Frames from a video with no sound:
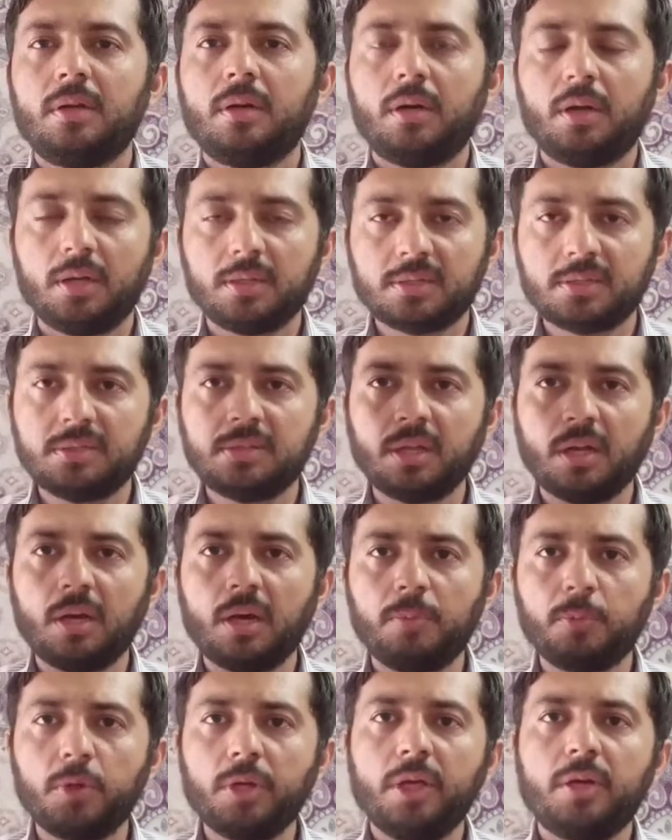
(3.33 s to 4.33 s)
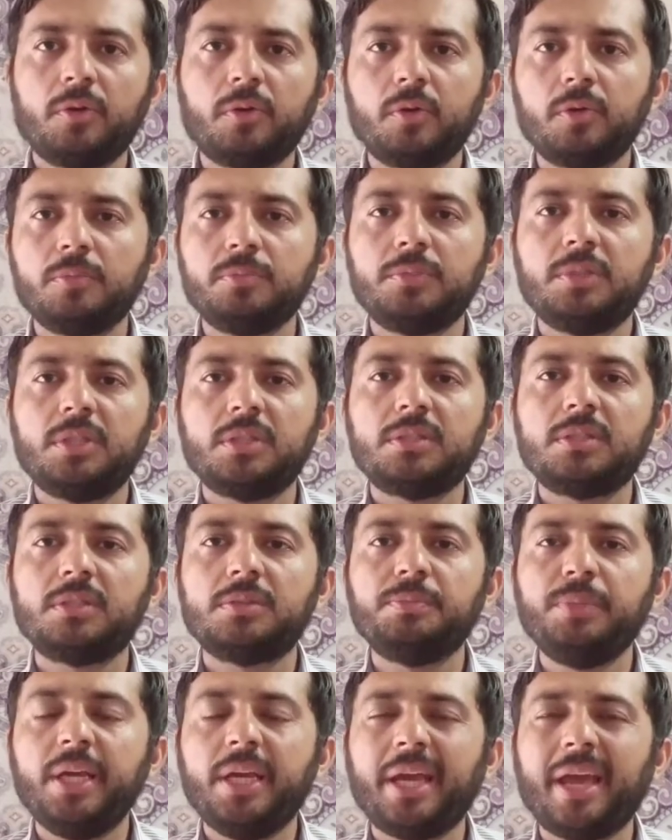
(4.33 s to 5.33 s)
Assalamu alaikum, this is
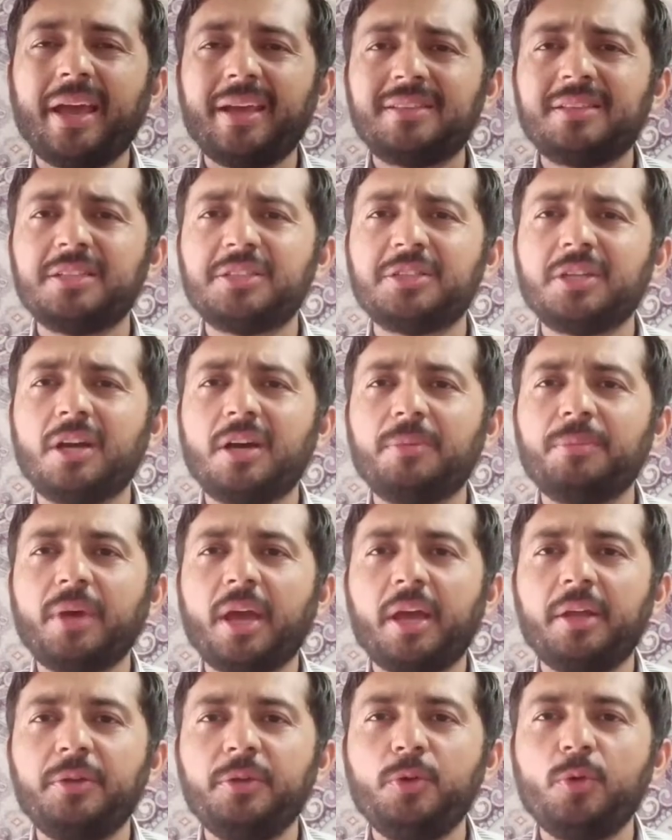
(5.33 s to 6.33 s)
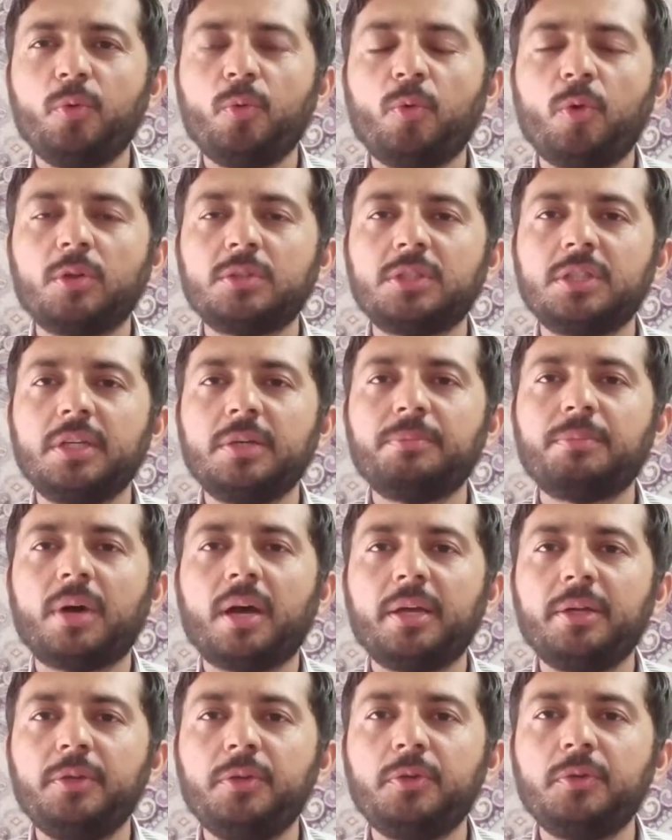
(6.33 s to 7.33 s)
me Atisham and you're watching
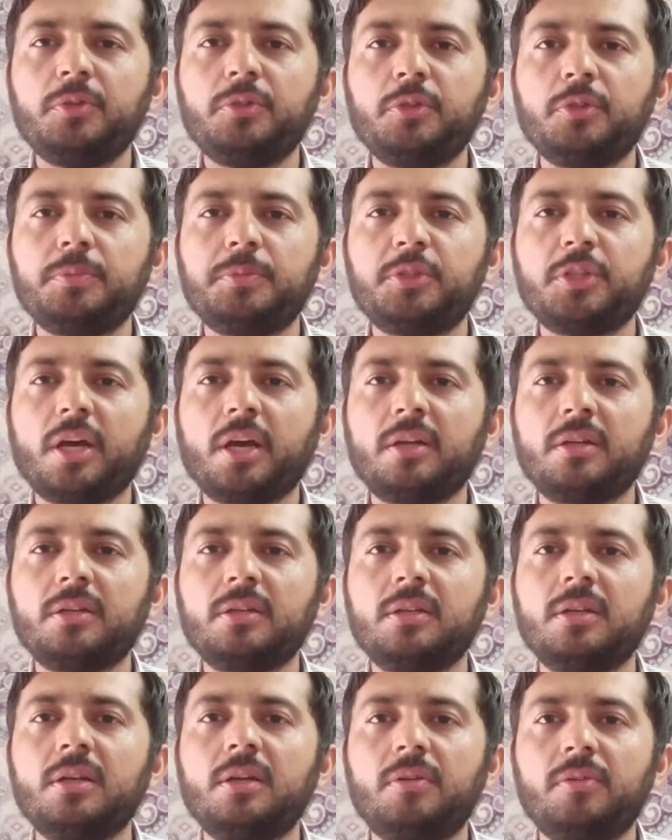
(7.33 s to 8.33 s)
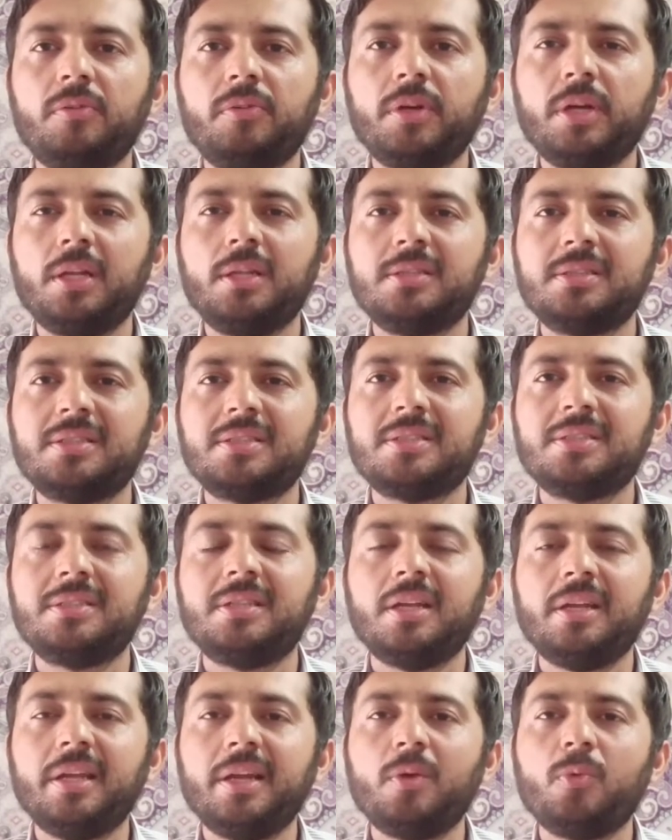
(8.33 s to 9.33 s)
my YouTube channel RILS
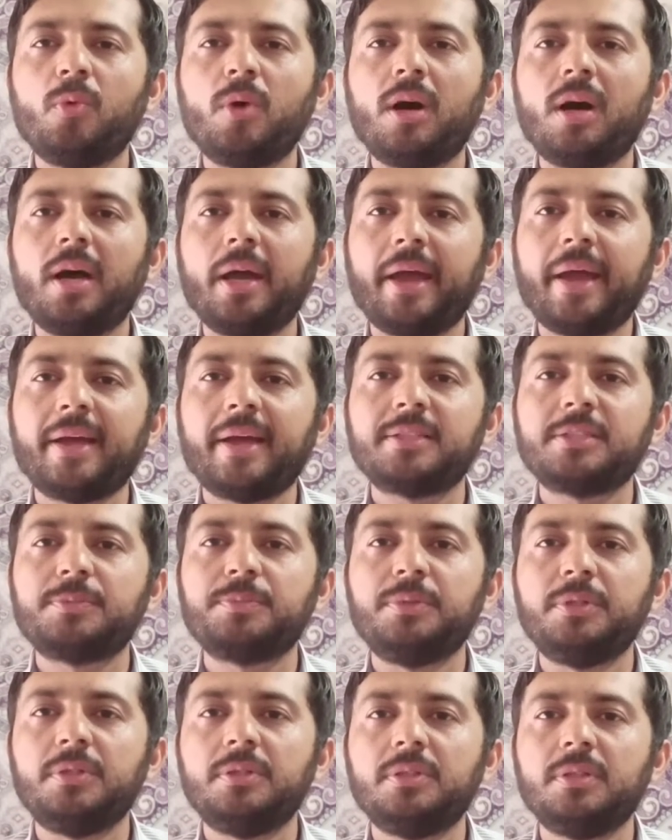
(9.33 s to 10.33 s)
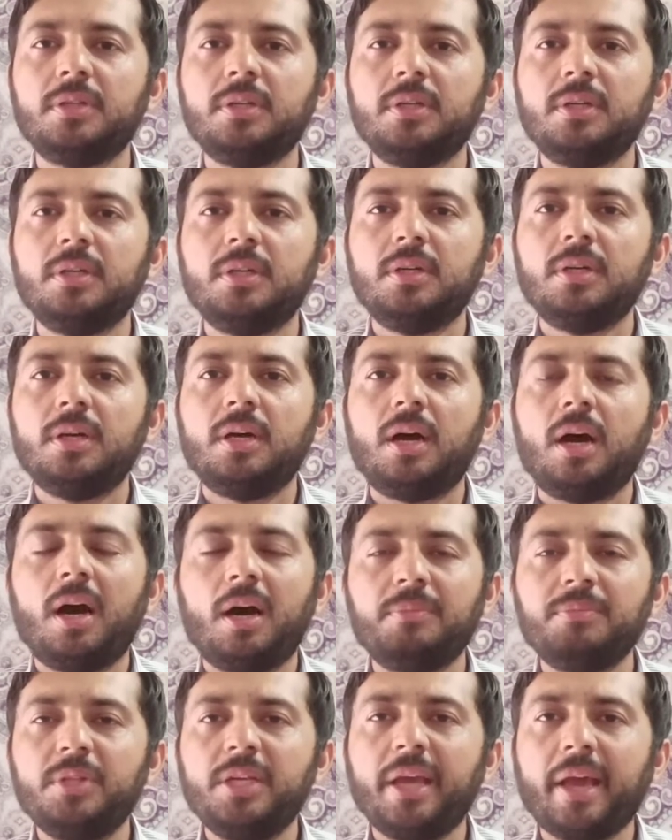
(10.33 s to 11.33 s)
The Lingua Expert.
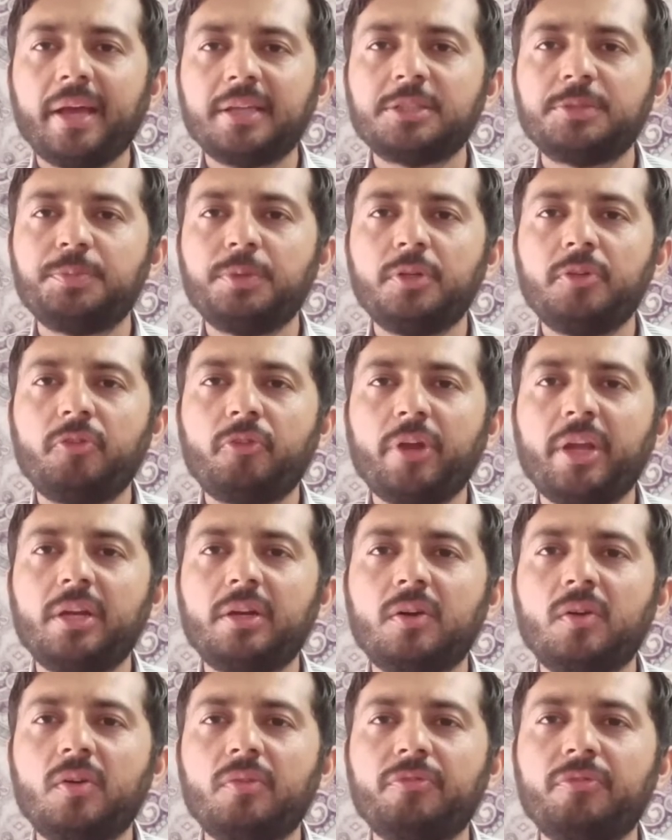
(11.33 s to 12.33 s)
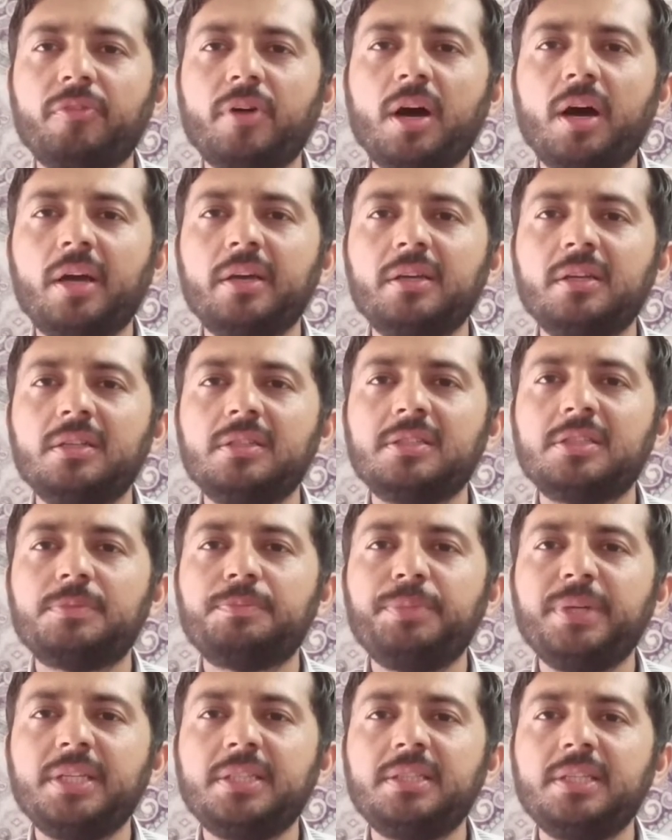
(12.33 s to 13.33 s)
I'm the expert trainer of IELTS,
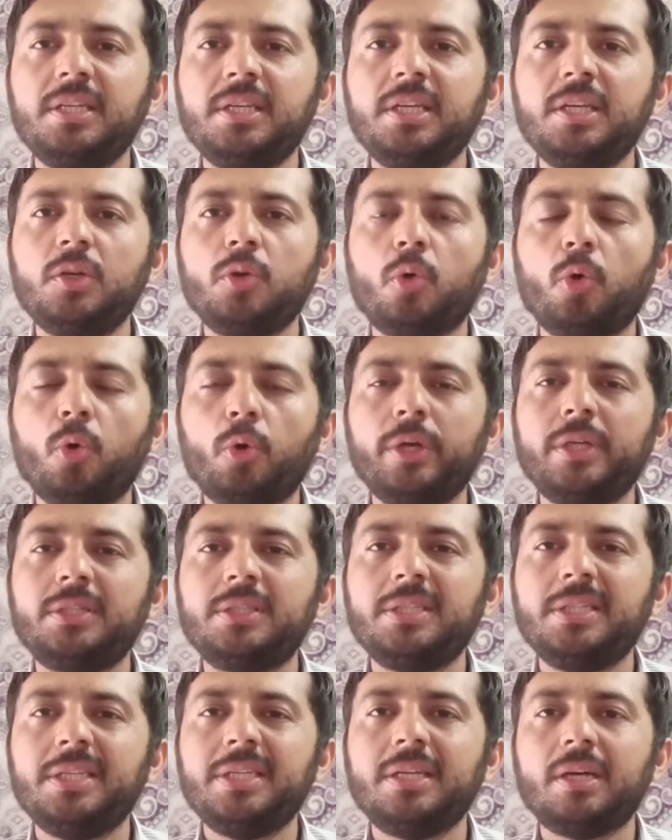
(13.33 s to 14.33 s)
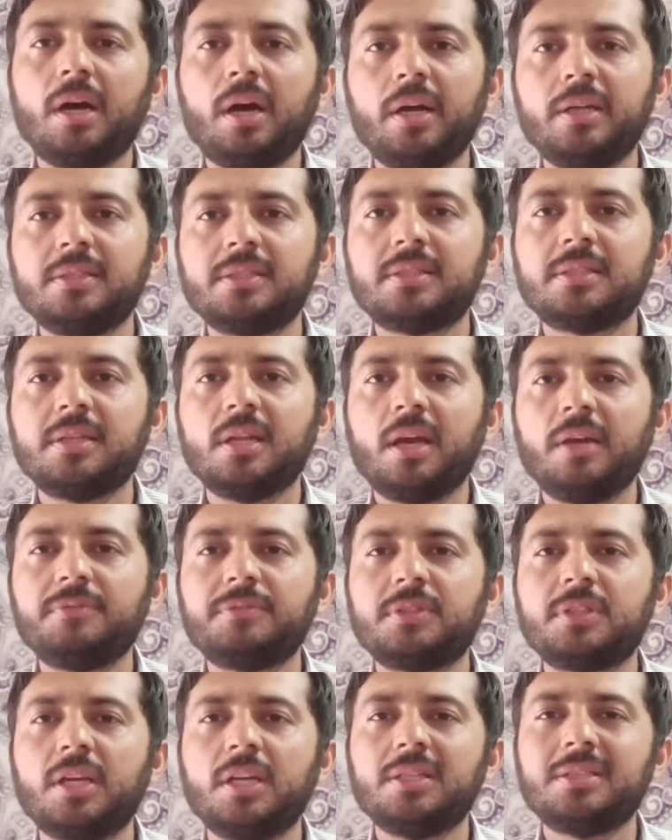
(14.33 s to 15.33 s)
PTE, OET, IELTS Life
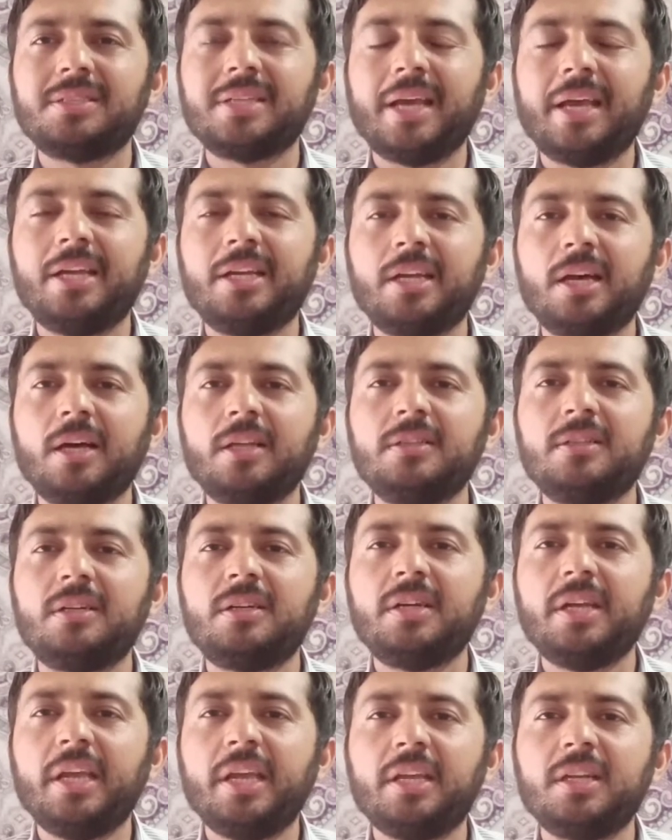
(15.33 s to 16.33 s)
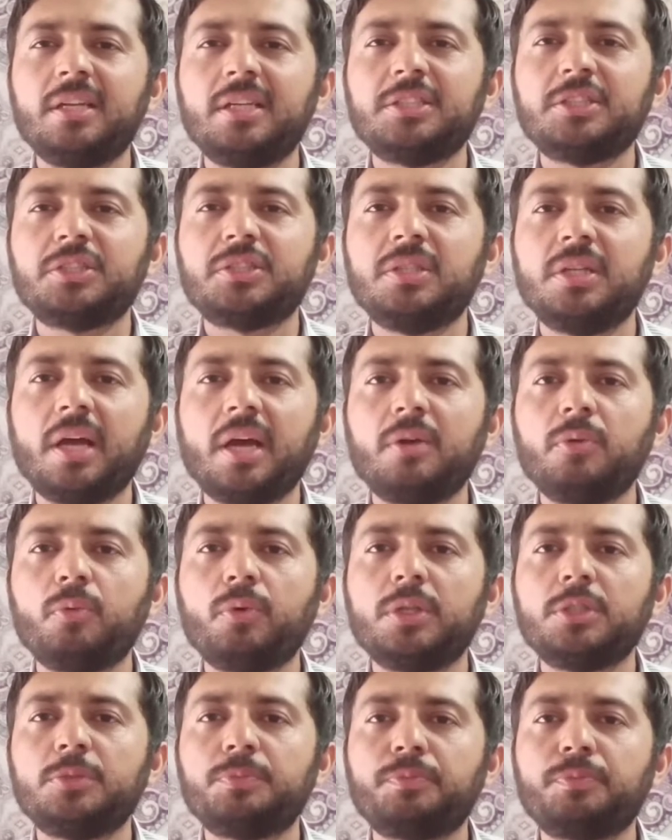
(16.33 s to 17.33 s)
Skills and other English
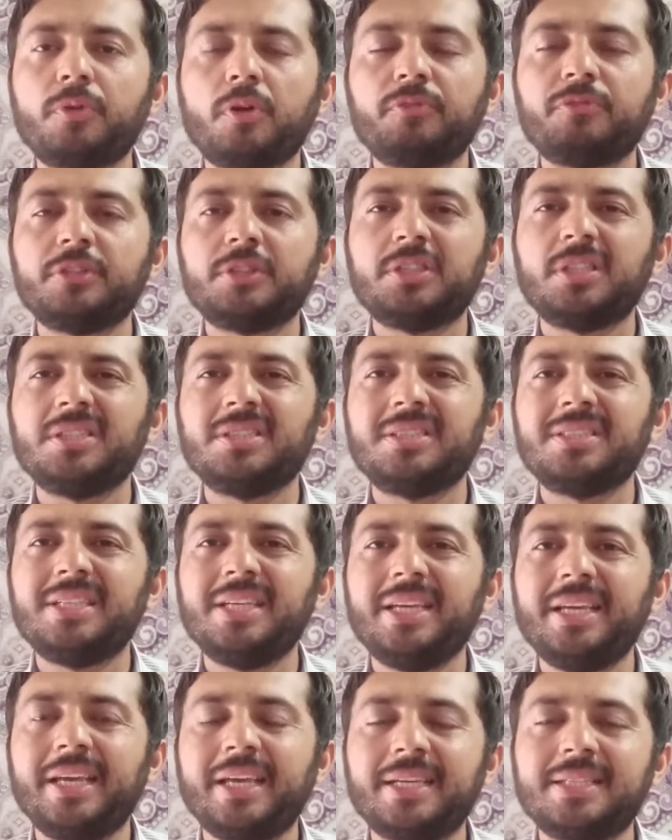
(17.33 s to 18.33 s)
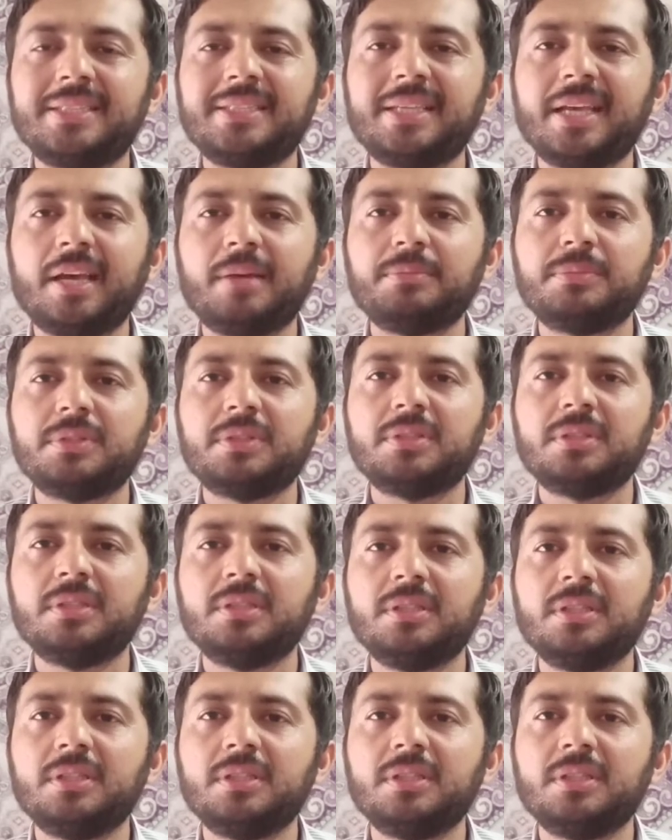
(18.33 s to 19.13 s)
language proficiency exams.